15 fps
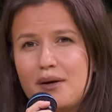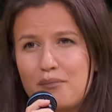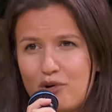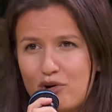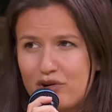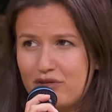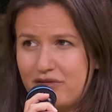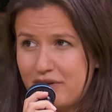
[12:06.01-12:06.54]

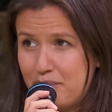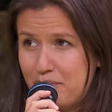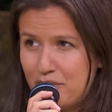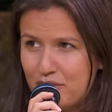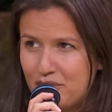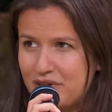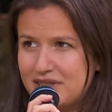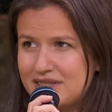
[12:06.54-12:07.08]
Moreover,
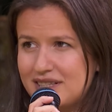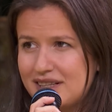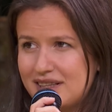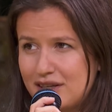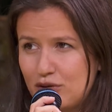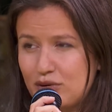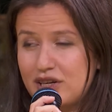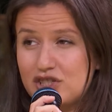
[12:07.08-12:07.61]
ports and
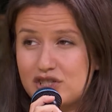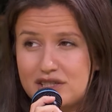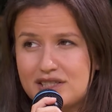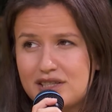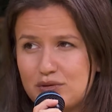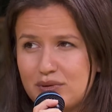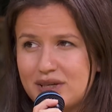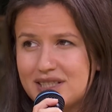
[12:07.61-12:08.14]
the locations
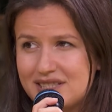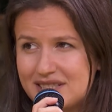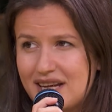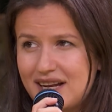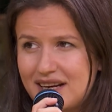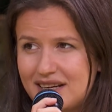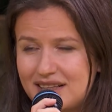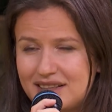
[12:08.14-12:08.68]
that we
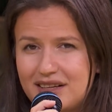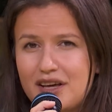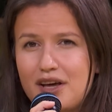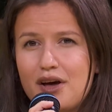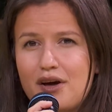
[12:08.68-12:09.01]
install in